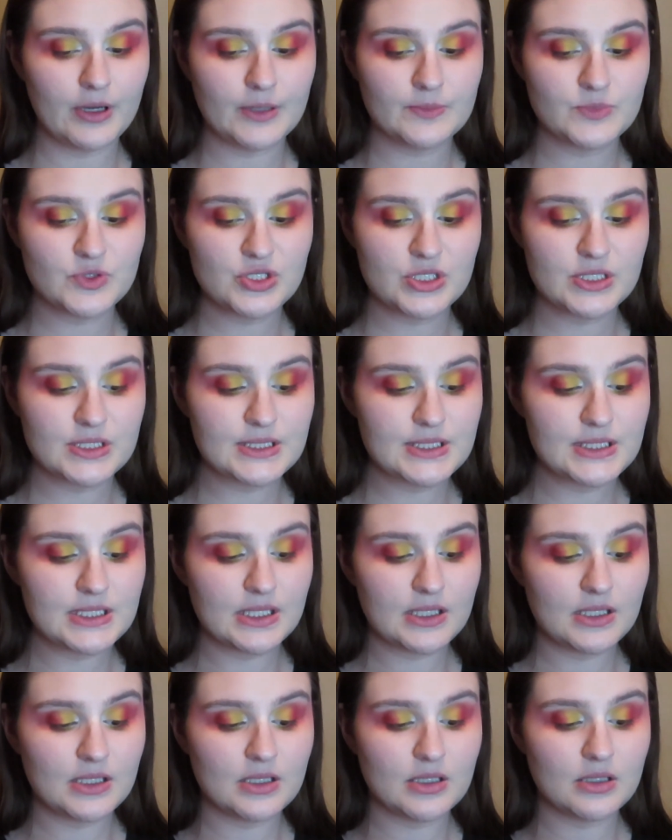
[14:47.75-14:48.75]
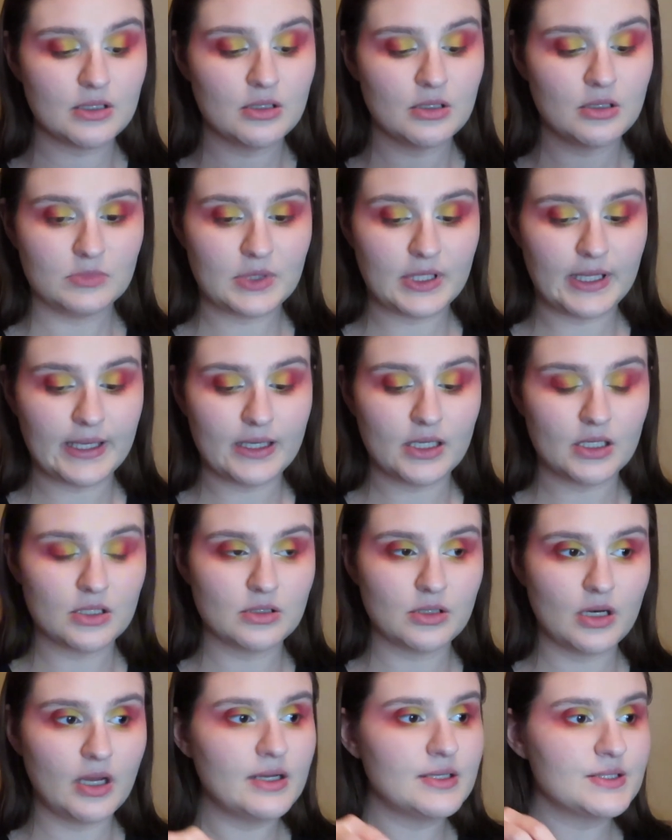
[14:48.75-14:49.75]
I'm gonna take like
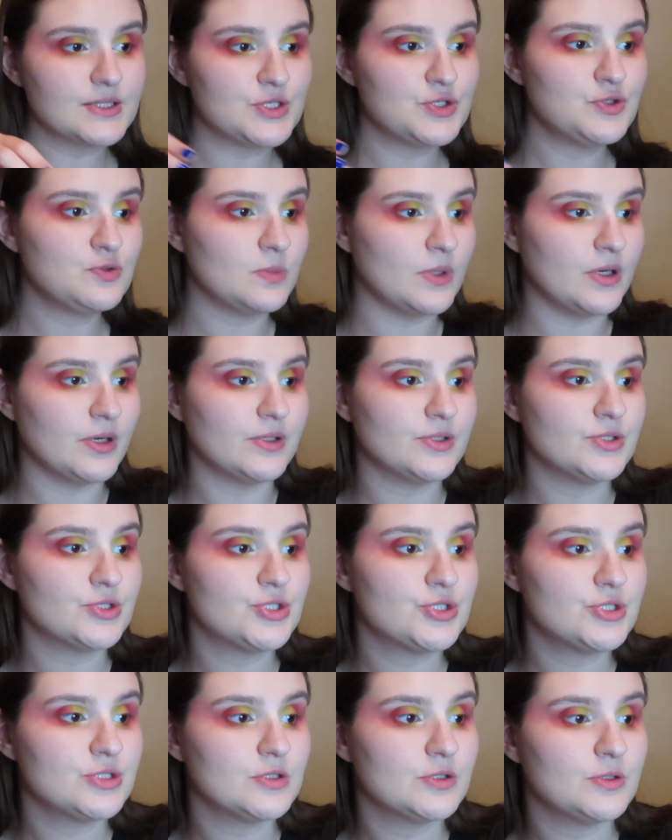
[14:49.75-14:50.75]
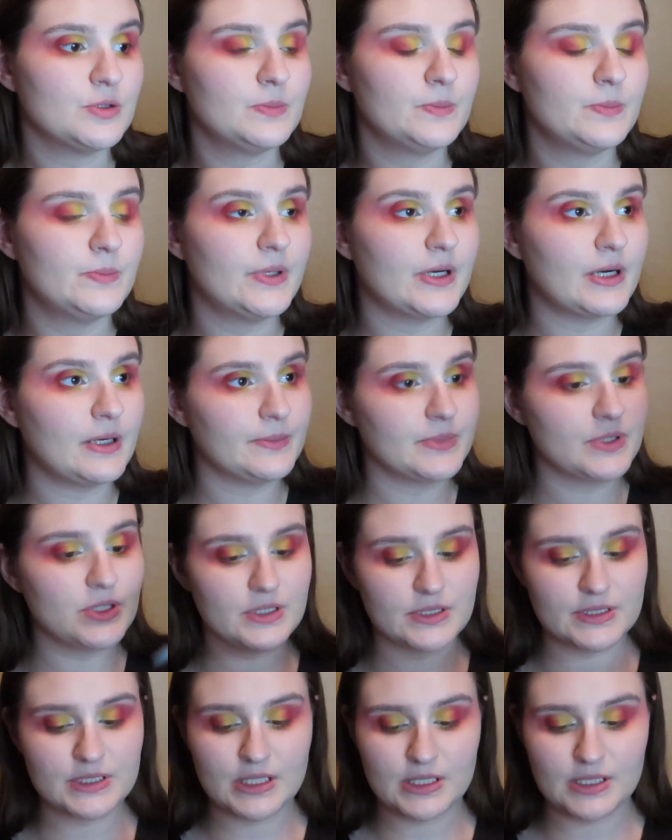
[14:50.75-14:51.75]
not too much, but I'm
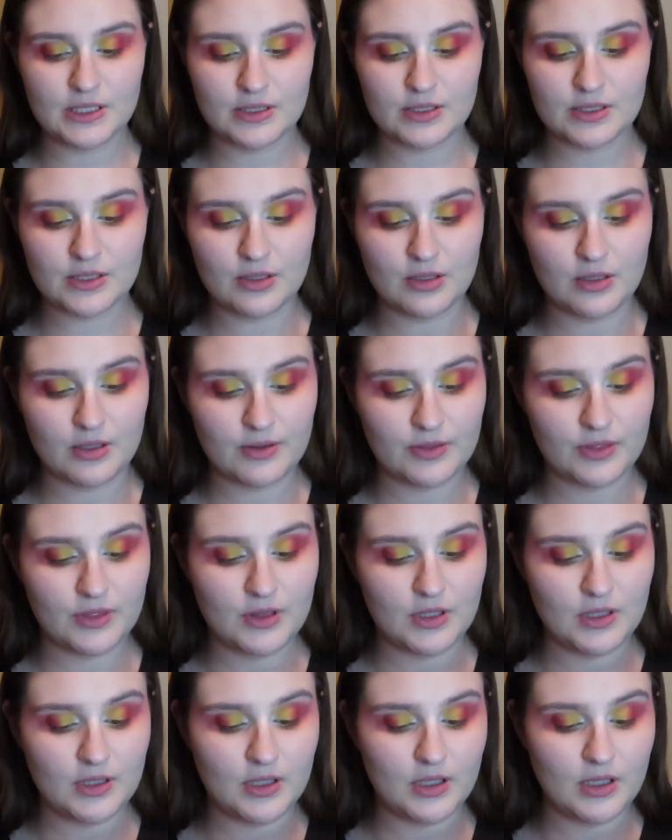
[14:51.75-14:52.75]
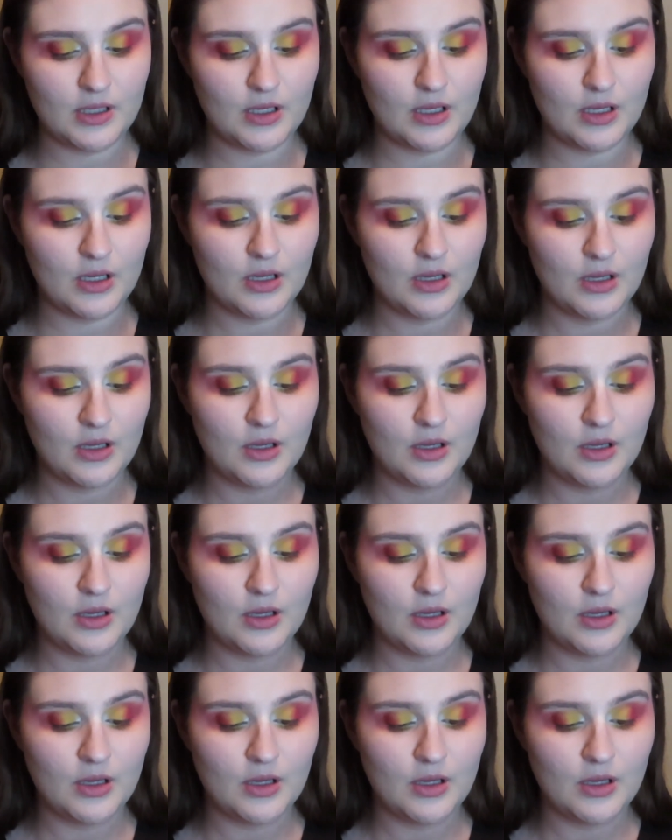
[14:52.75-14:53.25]
gonna take it on the